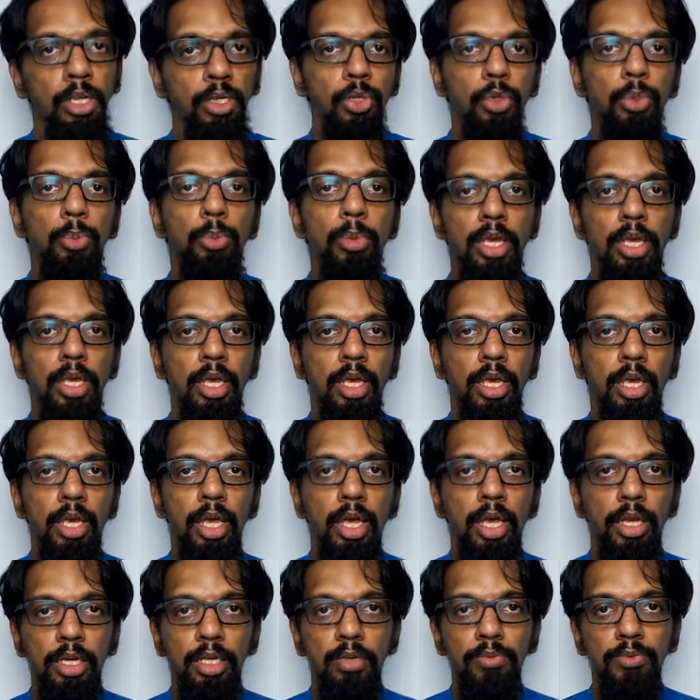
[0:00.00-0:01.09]
You may
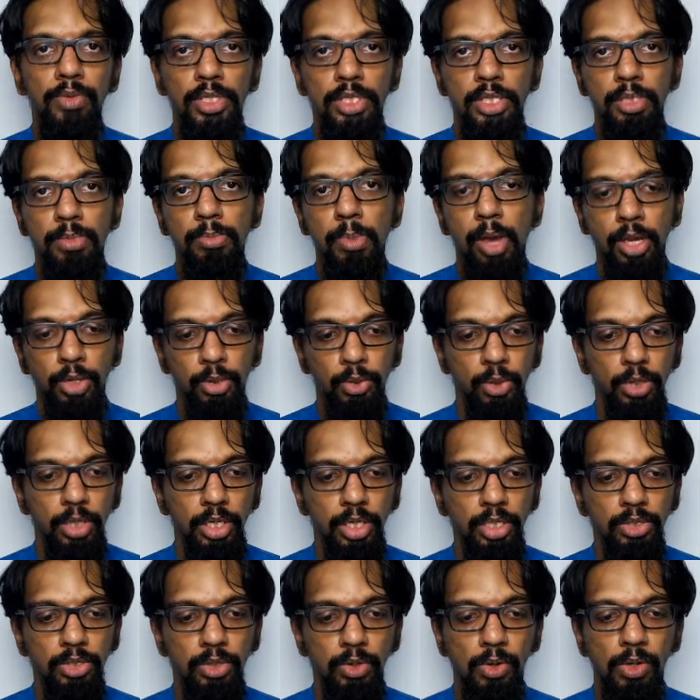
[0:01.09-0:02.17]
revisit
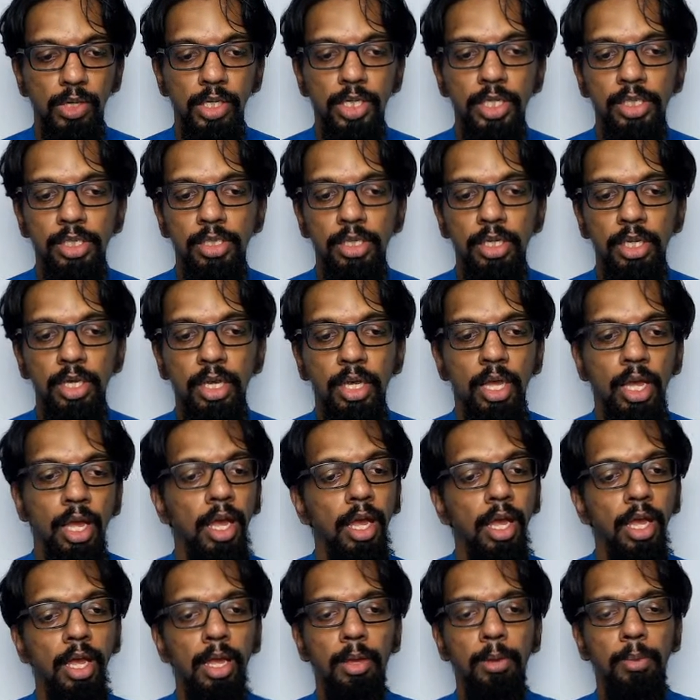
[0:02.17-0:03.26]
microcontrollers,
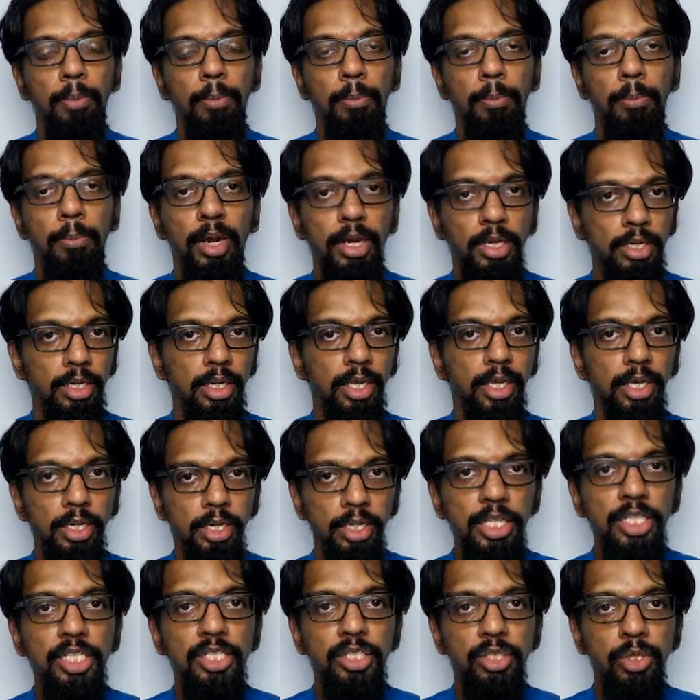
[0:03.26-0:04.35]
but
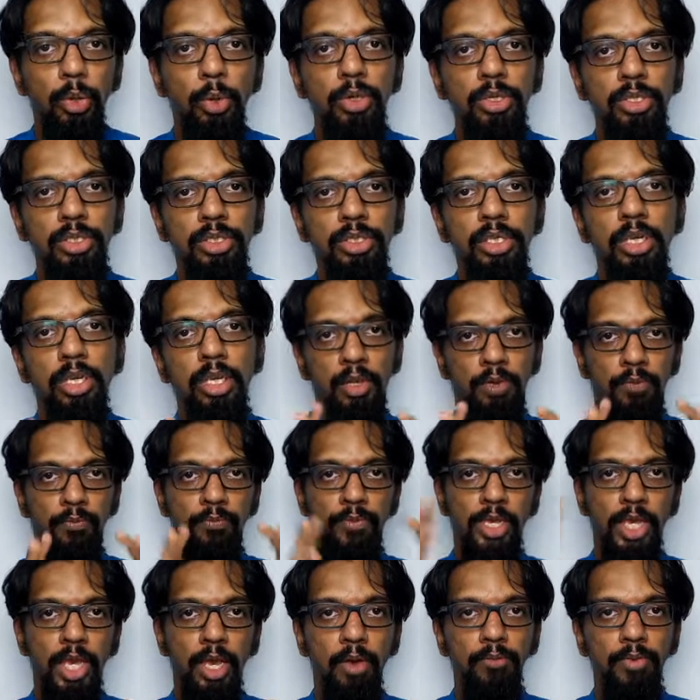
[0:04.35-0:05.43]
in this course
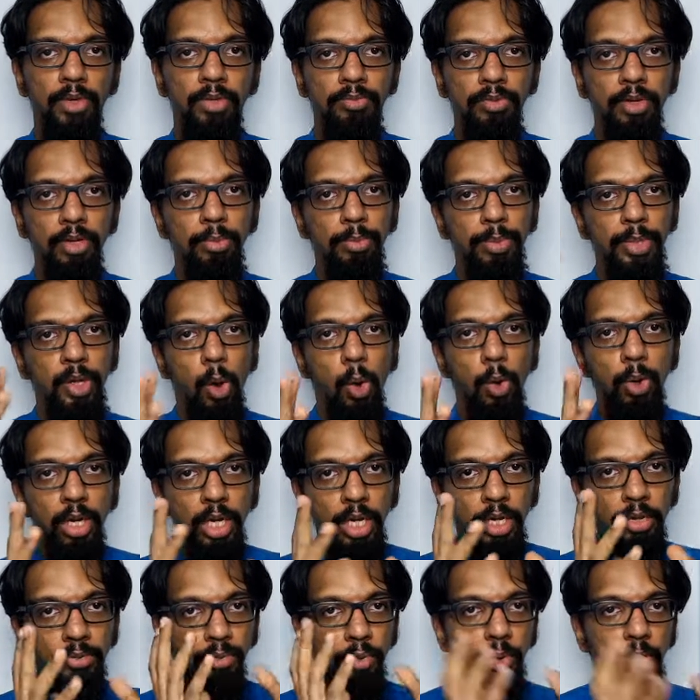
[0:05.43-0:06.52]
we will be
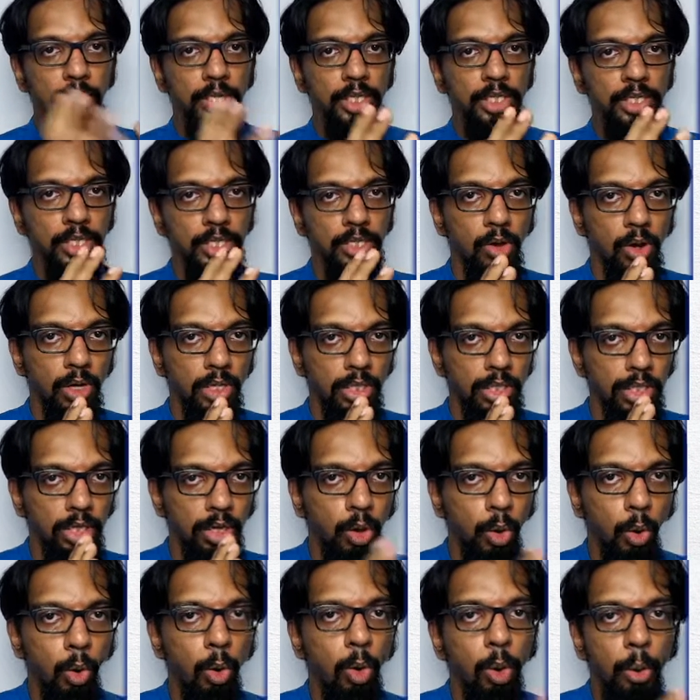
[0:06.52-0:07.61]
only focusing on the
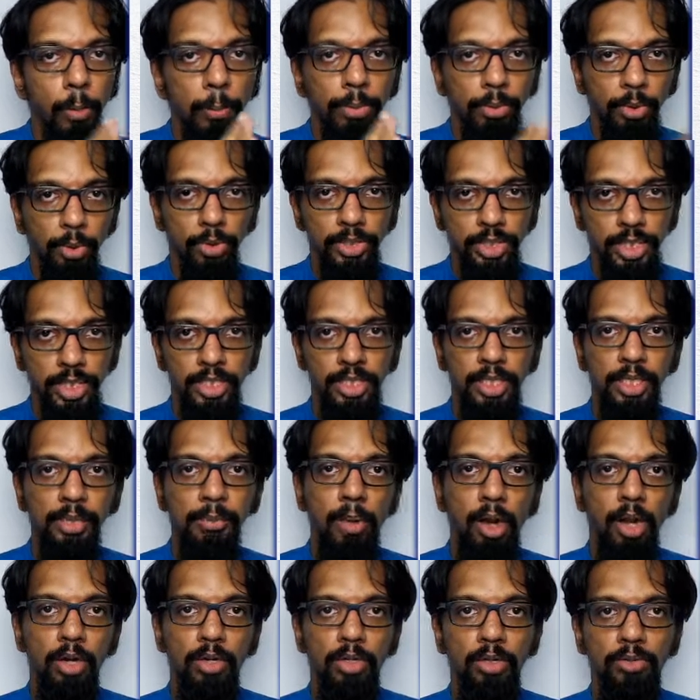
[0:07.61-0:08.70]
core processing
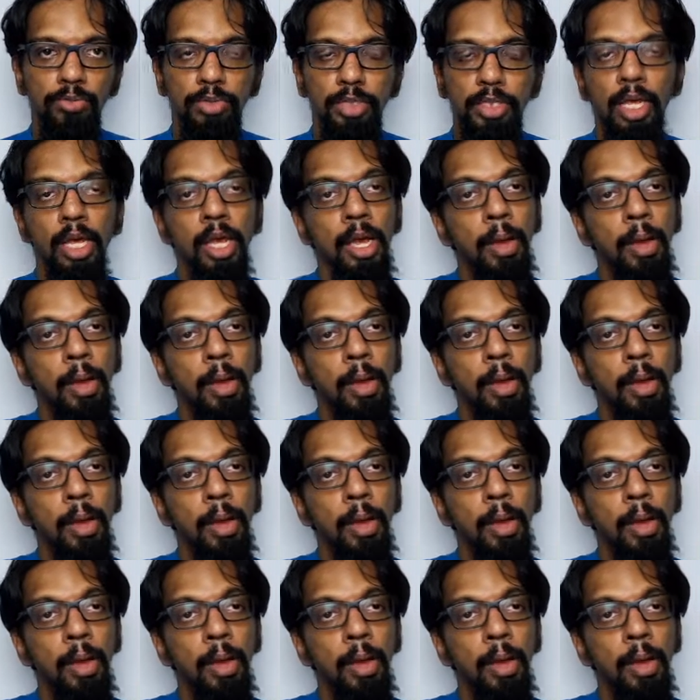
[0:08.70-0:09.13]
part of it.